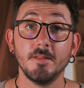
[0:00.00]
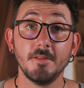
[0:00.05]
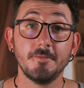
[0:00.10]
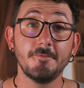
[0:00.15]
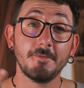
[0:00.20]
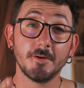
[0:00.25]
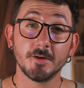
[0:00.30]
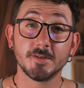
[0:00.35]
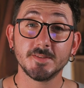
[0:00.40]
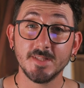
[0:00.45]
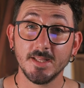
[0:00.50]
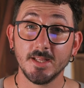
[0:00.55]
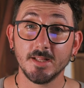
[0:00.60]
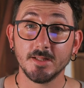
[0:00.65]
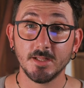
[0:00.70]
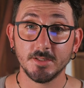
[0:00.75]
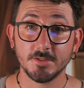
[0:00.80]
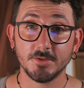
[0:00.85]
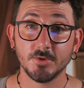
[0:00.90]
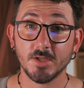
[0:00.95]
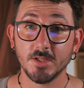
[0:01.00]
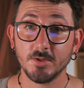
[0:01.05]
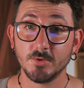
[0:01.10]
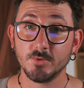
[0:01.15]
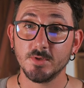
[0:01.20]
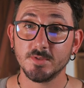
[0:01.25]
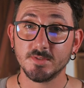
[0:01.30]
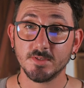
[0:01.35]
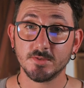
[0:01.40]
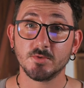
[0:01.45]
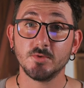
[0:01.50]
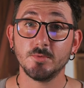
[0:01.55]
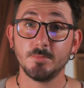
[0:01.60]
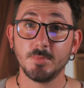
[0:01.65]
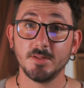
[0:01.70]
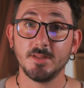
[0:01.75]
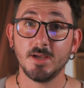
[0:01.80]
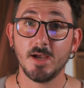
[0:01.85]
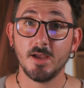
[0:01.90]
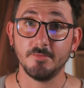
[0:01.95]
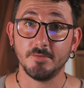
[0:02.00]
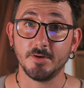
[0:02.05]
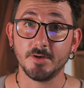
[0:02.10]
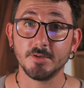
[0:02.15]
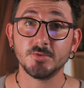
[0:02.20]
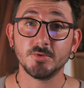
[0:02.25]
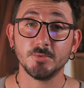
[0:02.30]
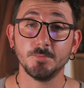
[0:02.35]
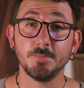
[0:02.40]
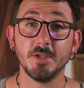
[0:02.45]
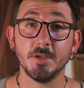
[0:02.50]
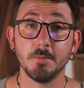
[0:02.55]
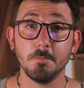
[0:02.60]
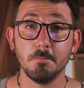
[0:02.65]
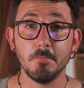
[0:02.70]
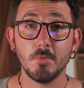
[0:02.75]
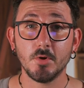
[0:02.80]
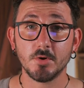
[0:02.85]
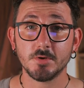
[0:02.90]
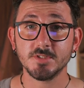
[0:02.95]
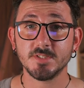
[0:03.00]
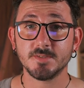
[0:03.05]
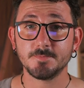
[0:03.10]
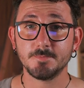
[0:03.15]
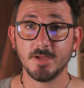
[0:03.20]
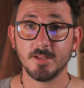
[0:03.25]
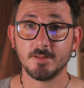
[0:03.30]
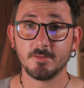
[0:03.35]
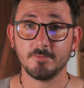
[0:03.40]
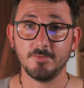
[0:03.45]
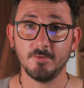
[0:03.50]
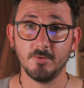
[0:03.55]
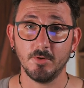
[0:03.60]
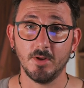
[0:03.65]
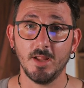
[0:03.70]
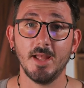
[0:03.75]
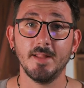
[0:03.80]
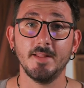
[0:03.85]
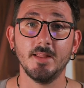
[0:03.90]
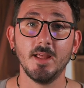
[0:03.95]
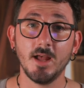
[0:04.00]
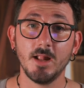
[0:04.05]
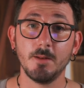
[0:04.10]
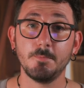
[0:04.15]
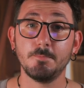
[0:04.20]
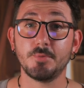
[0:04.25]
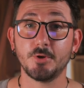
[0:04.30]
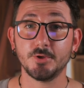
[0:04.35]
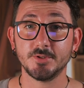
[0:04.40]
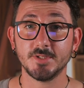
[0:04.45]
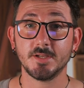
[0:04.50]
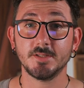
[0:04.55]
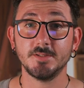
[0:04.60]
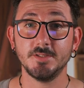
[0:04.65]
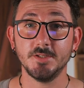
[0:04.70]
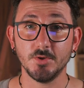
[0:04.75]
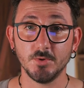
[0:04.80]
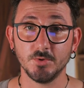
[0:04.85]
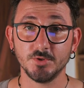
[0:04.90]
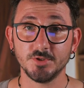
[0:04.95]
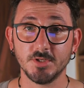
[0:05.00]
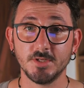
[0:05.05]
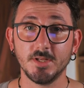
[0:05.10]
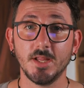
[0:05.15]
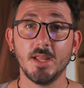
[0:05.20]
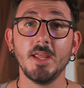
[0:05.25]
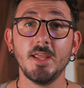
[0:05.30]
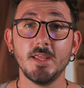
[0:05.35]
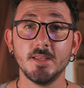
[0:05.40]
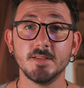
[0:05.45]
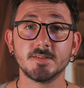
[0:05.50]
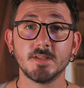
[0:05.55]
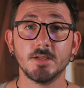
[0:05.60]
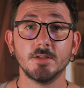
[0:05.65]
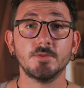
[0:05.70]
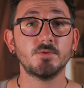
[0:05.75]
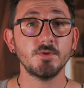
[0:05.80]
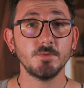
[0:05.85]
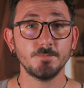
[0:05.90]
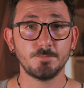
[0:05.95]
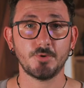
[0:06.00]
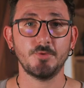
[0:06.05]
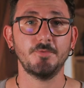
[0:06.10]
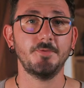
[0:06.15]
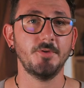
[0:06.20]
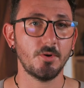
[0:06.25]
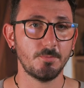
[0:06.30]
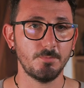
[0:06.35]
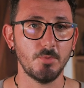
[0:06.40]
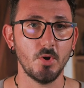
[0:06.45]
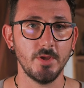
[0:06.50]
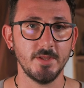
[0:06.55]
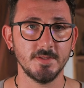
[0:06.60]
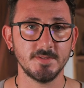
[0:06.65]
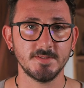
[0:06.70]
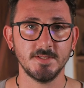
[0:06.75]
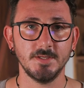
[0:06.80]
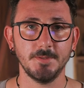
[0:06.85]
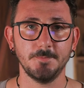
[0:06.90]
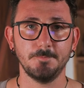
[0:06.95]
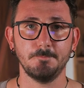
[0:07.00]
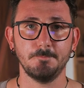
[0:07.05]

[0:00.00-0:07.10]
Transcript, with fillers: The first thing that you can do as a scuba diver to be more respectful and help protect the ocean is to improve your buoyancy.